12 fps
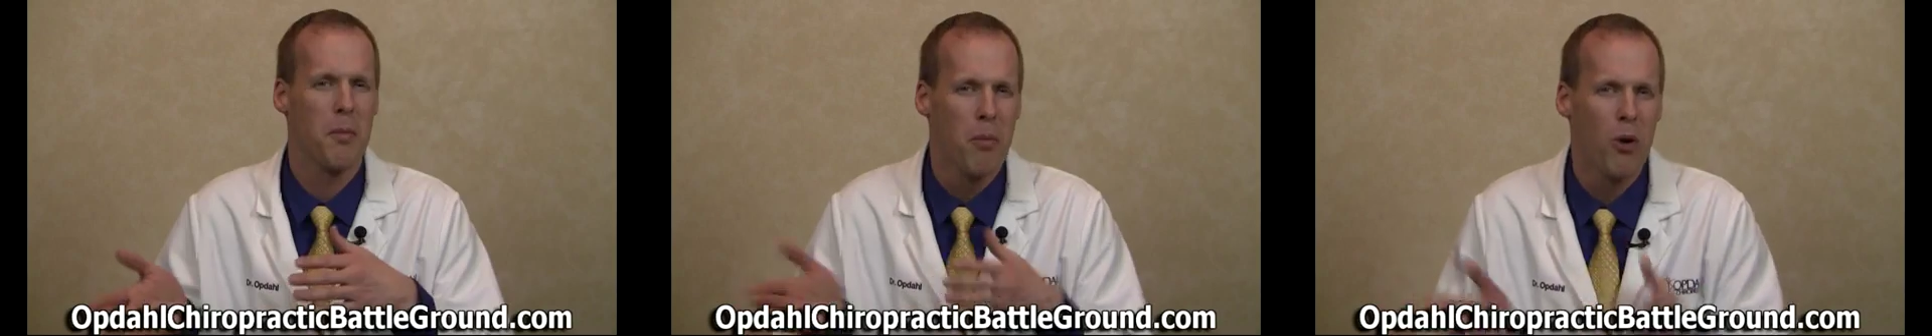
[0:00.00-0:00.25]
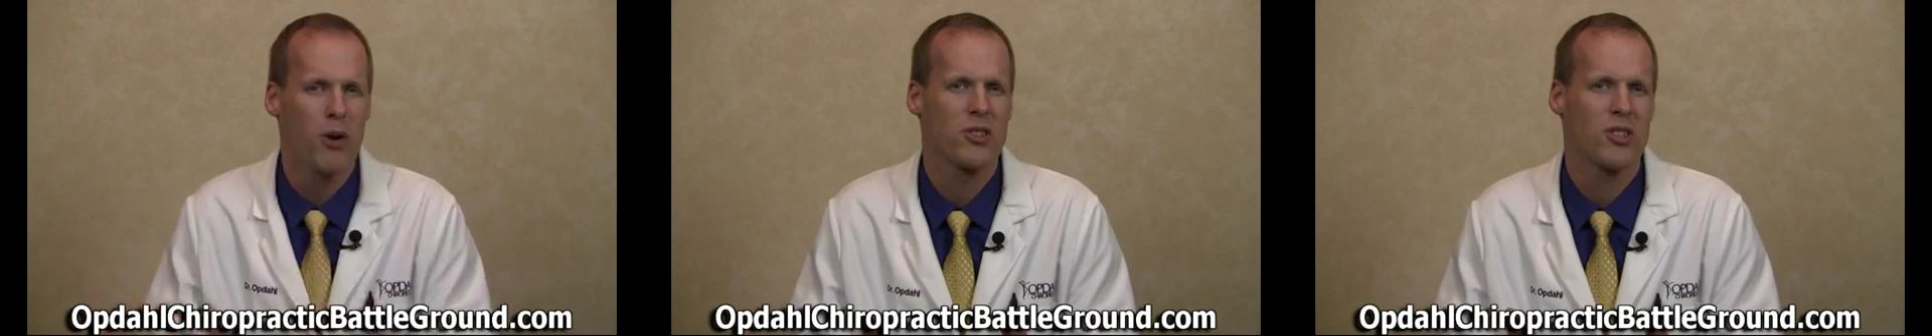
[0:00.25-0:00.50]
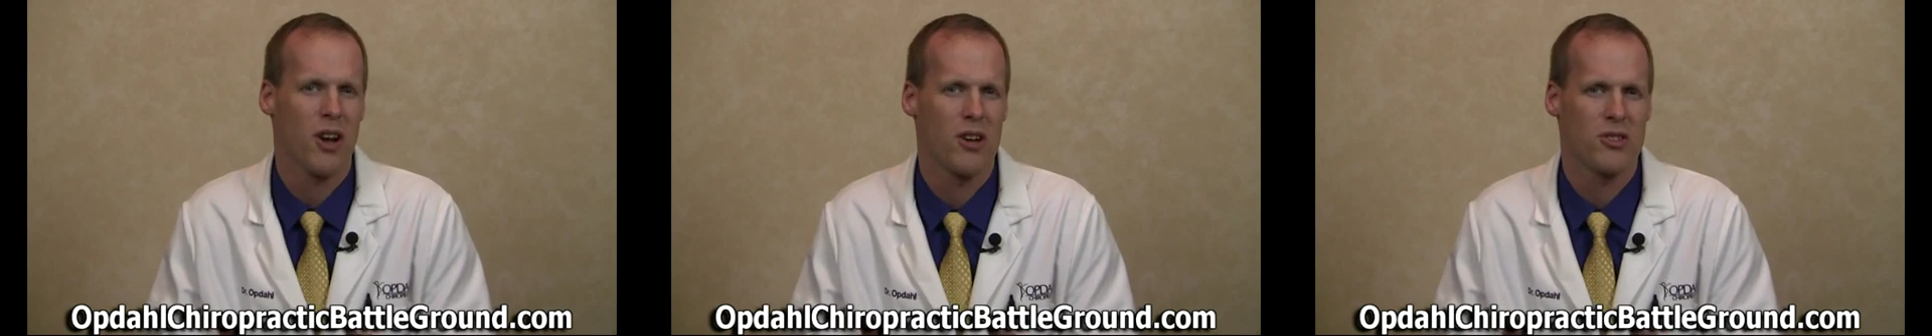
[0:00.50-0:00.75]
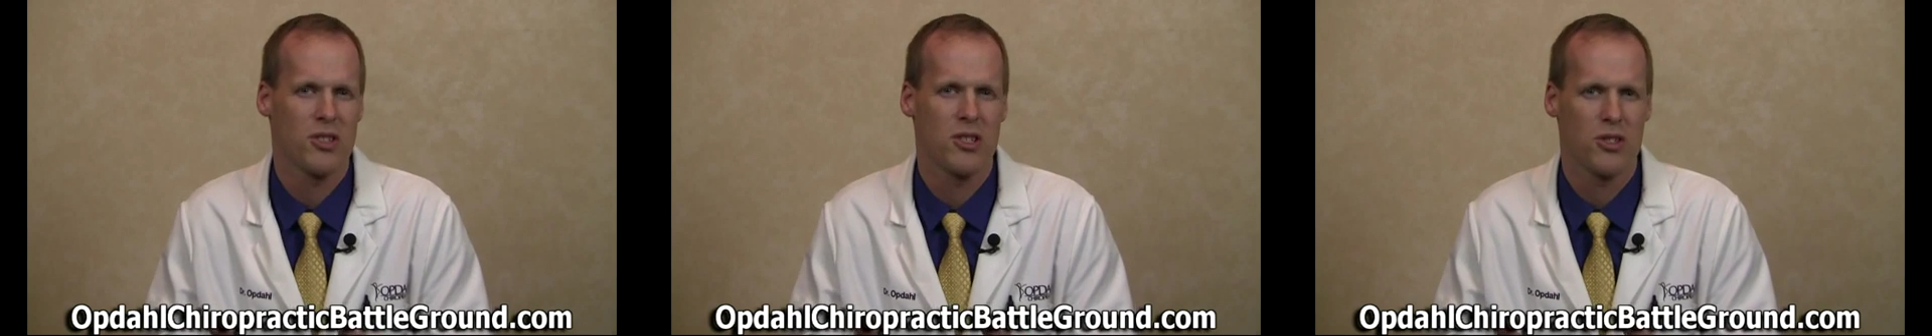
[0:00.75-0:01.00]
more
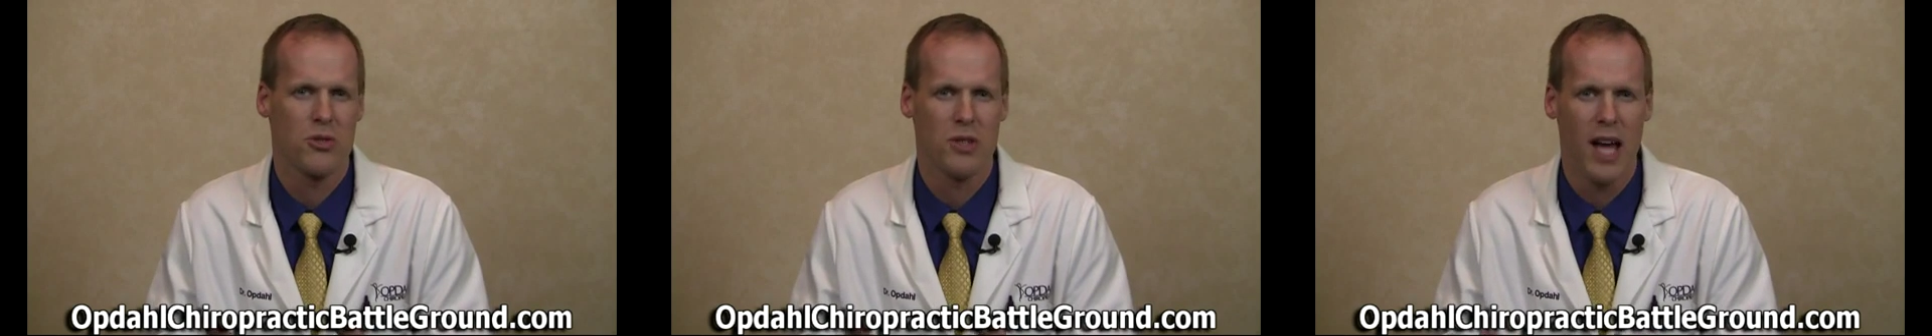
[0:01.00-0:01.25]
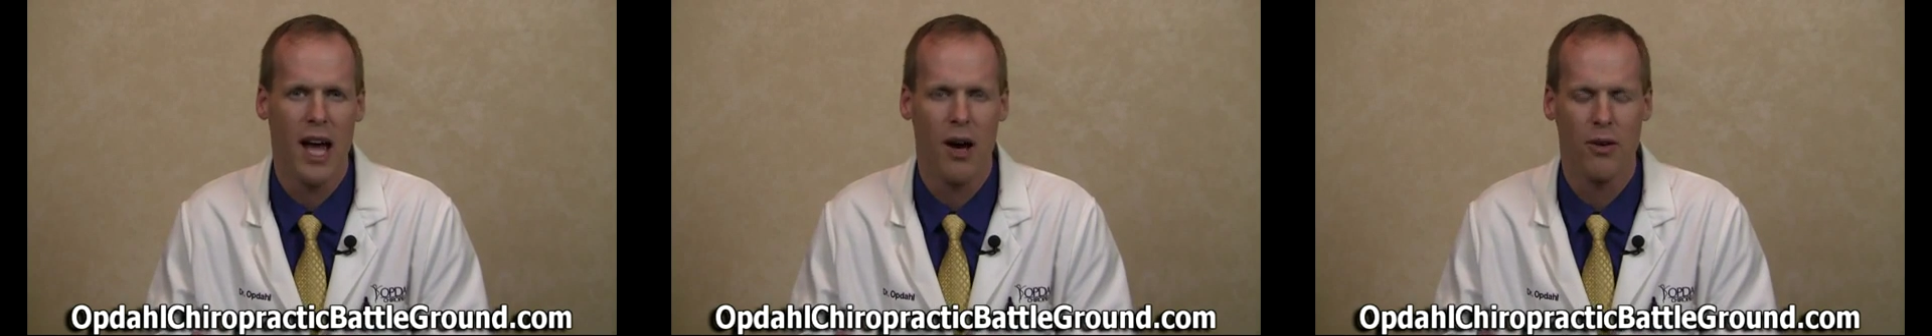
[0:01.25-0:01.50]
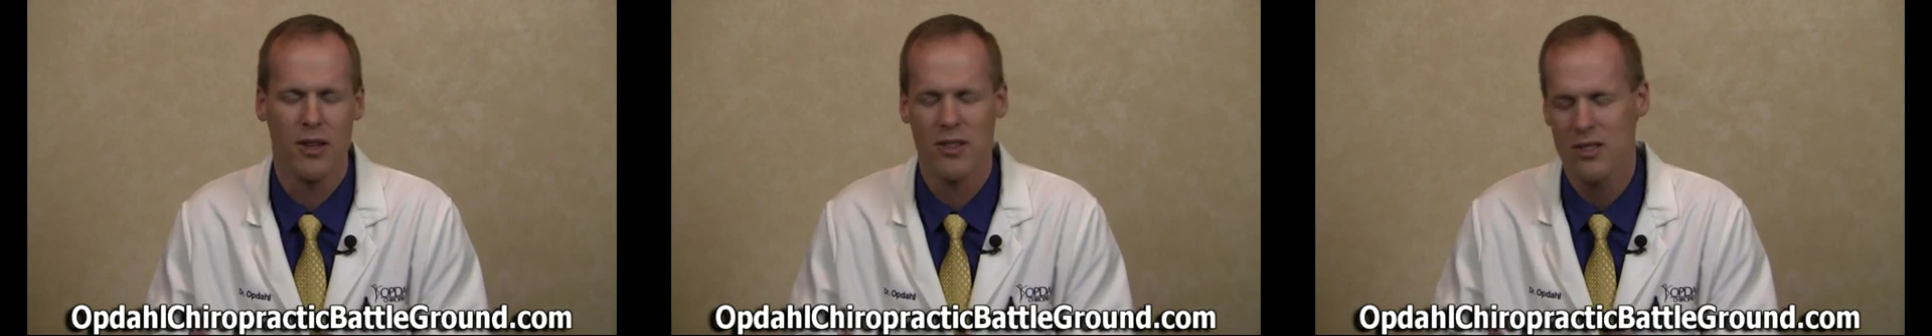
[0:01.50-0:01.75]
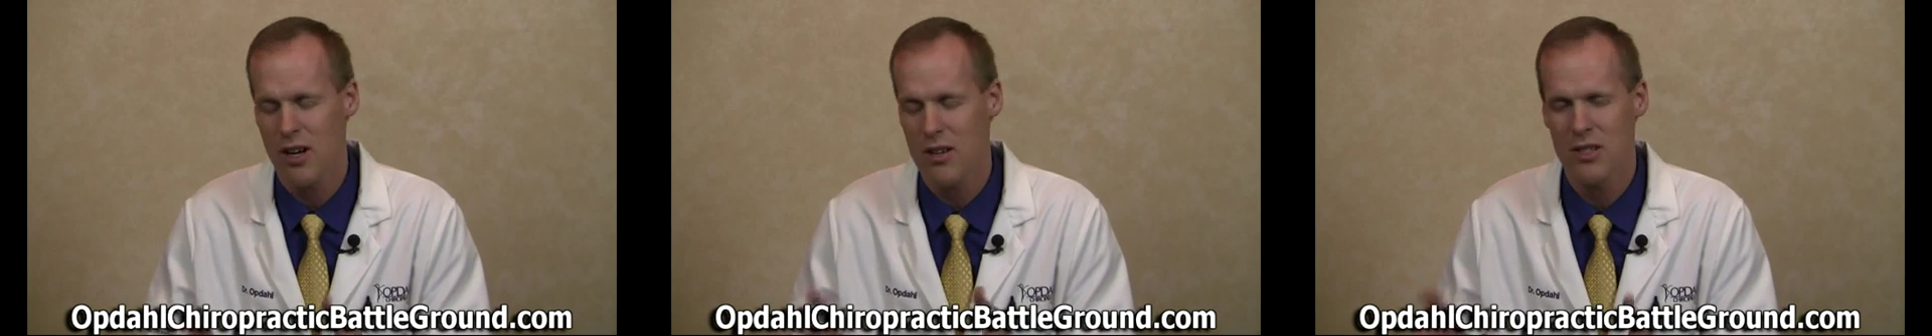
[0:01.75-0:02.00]
scar tissue down. And
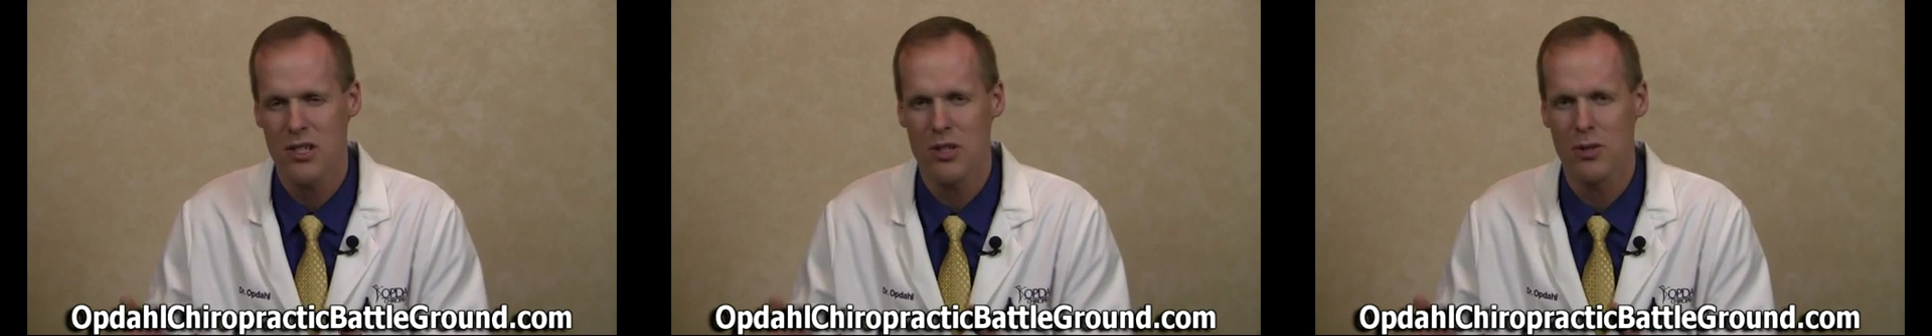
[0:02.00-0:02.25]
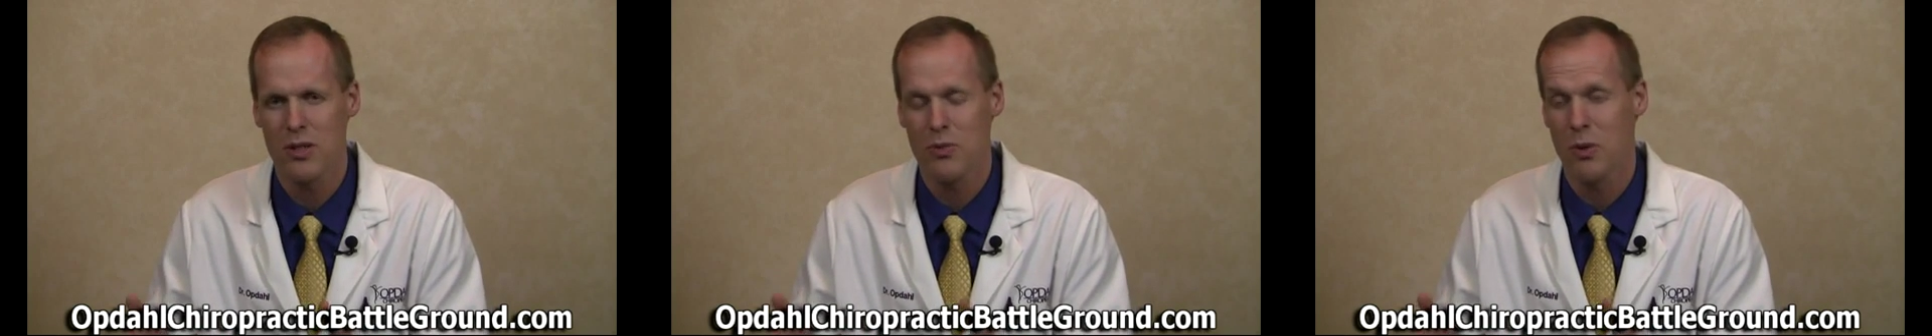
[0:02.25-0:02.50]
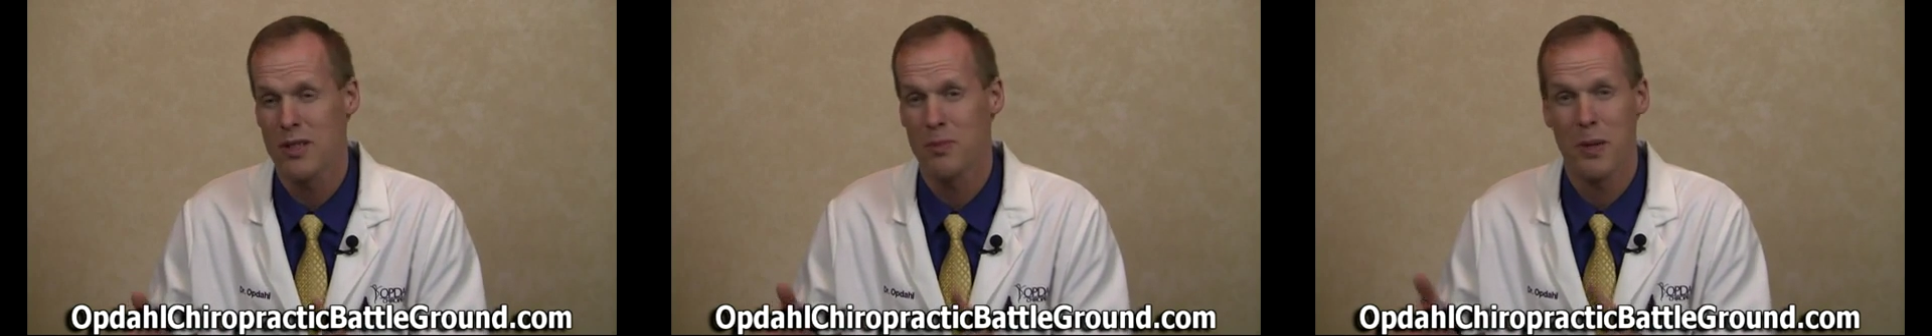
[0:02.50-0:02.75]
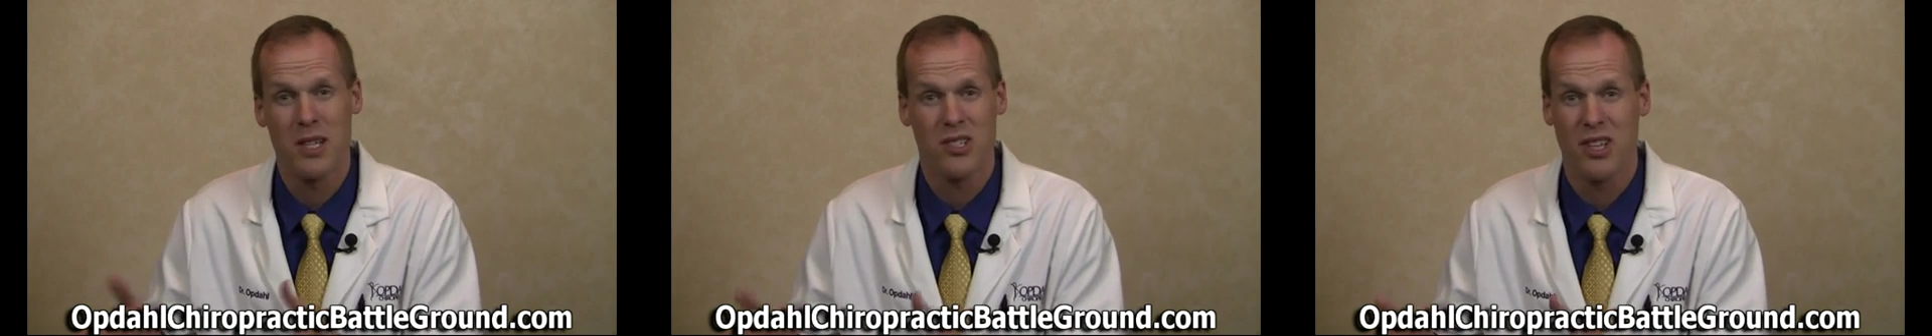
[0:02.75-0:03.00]
the scar tissue is what's
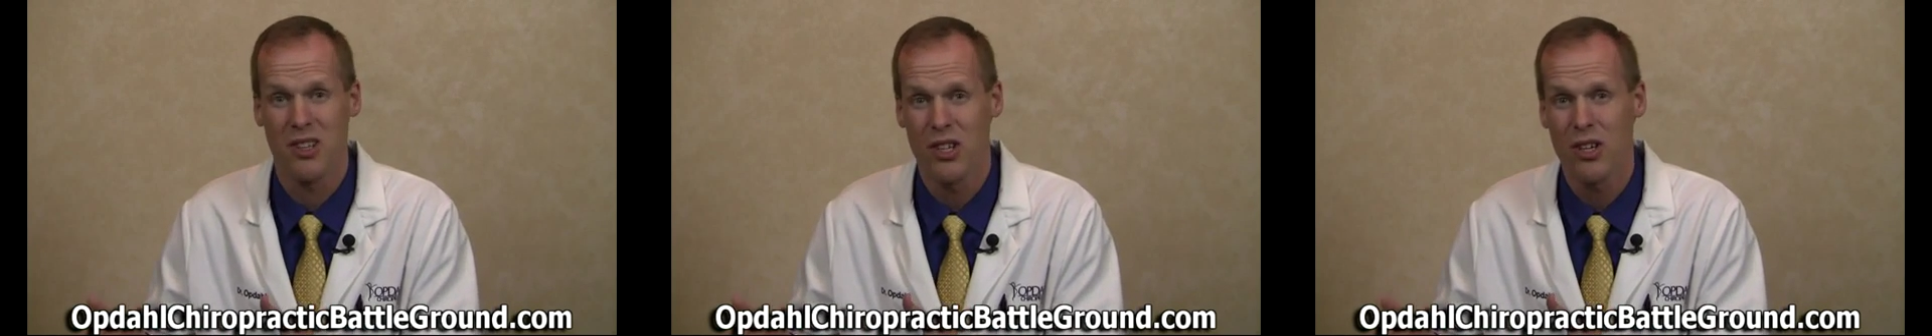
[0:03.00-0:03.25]
pinching the